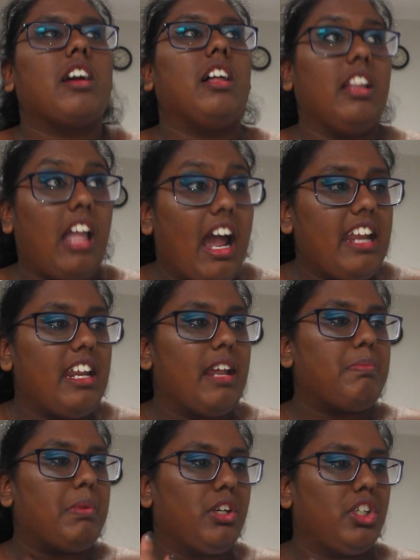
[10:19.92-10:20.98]

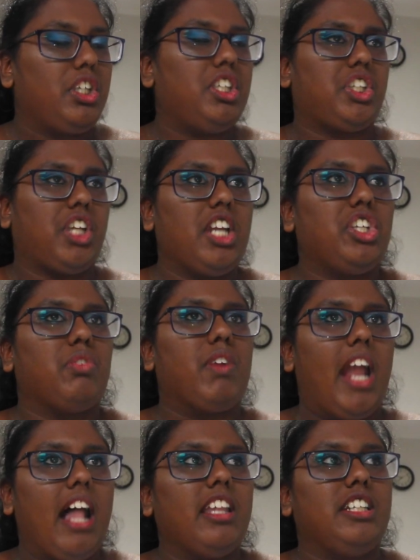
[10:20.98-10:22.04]
colliding because she's changing
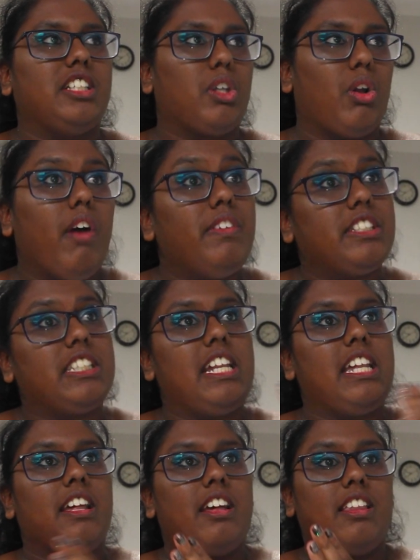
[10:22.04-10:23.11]
reality. So
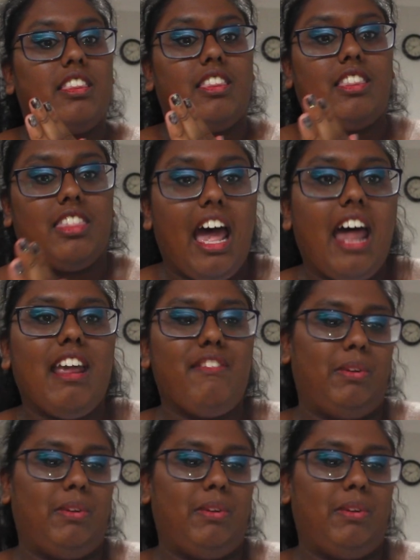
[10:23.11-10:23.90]
obviously that